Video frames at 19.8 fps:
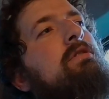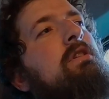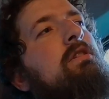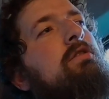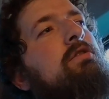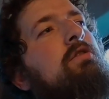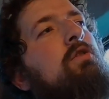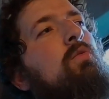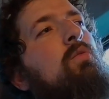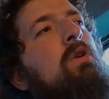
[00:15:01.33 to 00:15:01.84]
that are
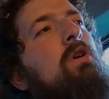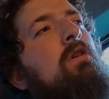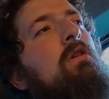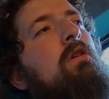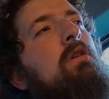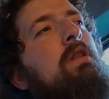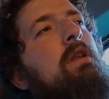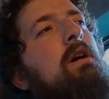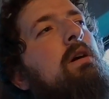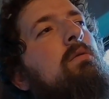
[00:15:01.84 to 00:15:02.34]
so weird
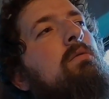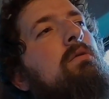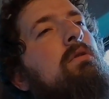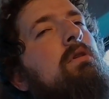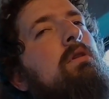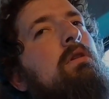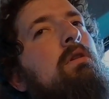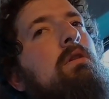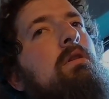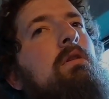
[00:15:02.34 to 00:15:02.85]
on that
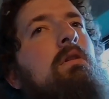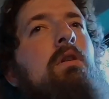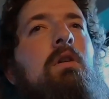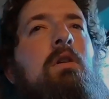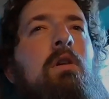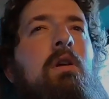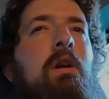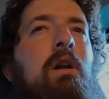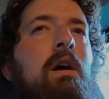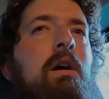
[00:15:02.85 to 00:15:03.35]
one
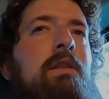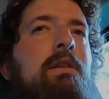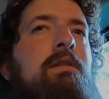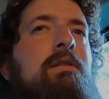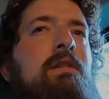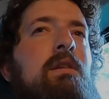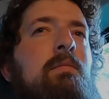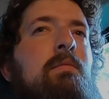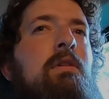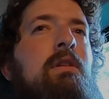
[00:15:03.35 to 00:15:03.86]
are not the
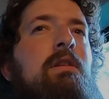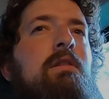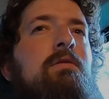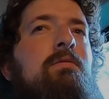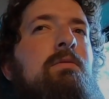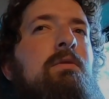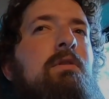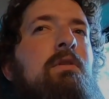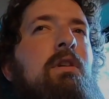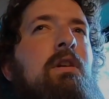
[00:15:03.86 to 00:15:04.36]
same on this
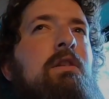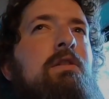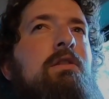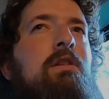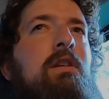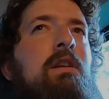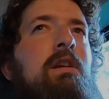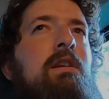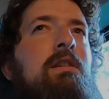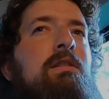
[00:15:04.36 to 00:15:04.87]
one. They're actually
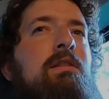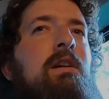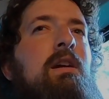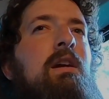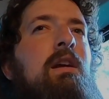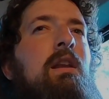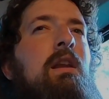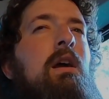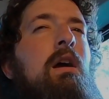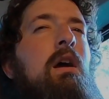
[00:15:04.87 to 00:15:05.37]
on the
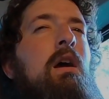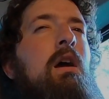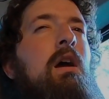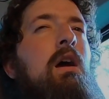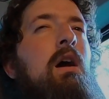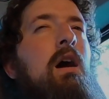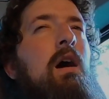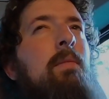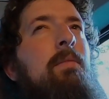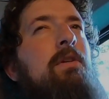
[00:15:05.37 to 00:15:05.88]
inside.
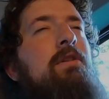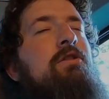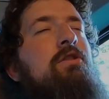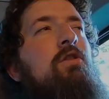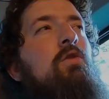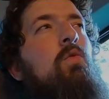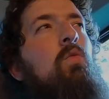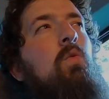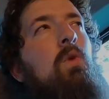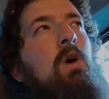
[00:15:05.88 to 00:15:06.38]
I'm not
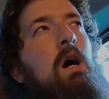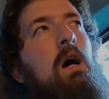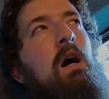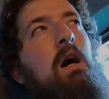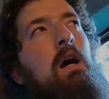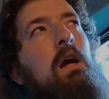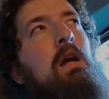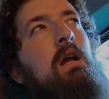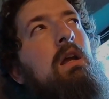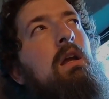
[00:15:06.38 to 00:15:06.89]
sure
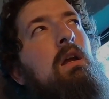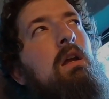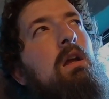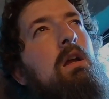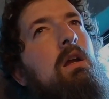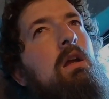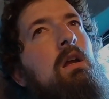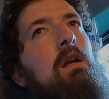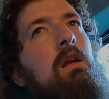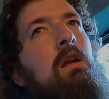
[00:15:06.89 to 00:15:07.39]
why
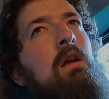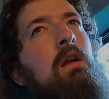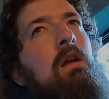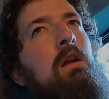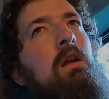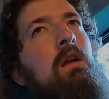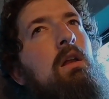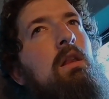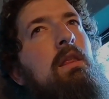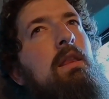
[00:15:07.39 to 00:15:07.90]

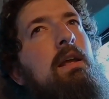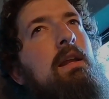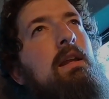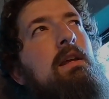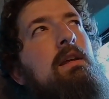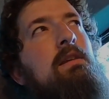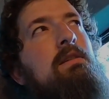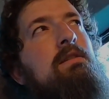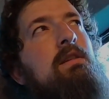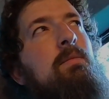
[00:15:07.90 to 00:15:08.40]
that
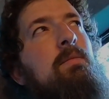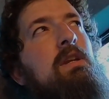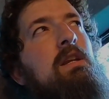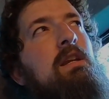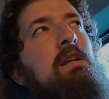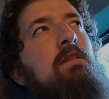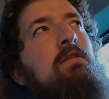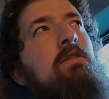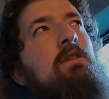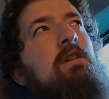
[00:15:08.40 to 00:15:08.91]
is. I mean,
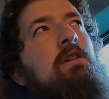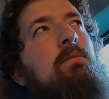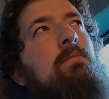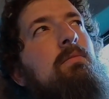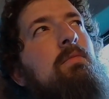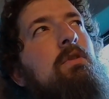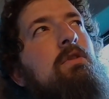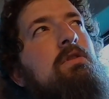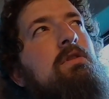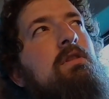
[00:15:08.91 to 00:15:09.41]
even the
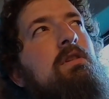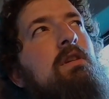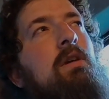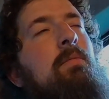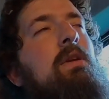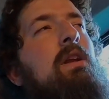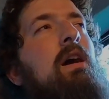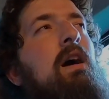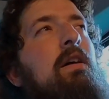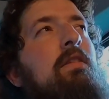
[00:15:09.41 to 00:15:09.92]

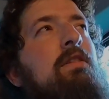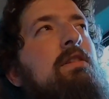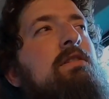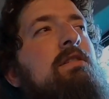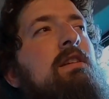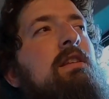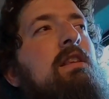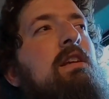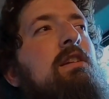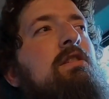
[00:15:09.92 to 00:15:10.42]

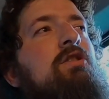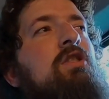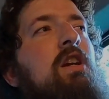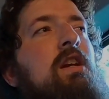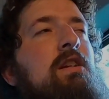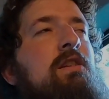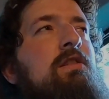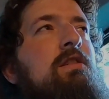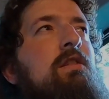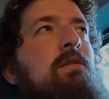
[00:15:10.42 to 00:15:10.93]
obviously they
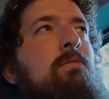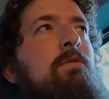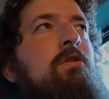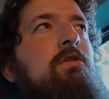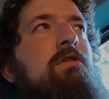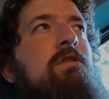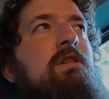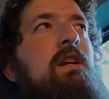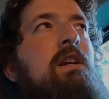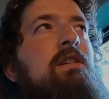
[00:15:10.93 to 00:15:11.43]
changed the
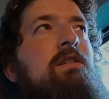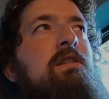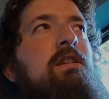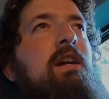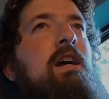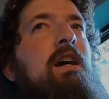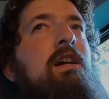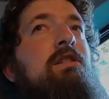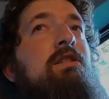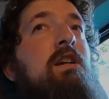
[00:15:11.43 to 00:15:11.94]
emergency exit
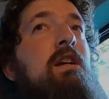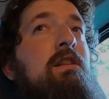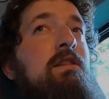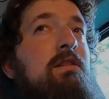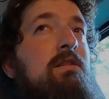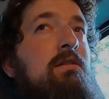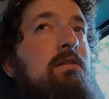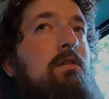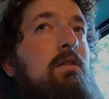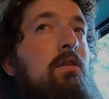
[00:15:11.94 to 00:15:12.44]
hatch
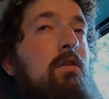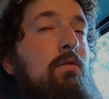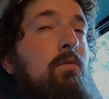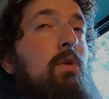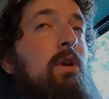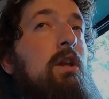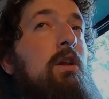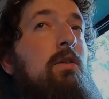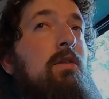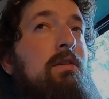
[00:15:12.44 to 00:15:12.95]
or
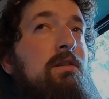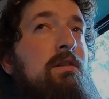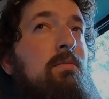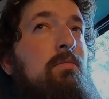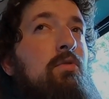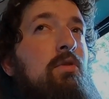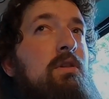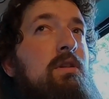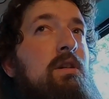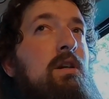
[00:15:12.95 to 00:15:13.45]
window at some
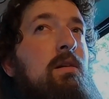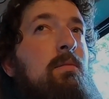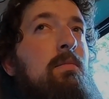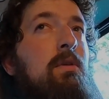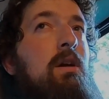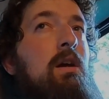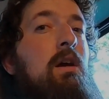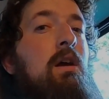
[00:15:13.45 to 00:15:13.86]
point in time,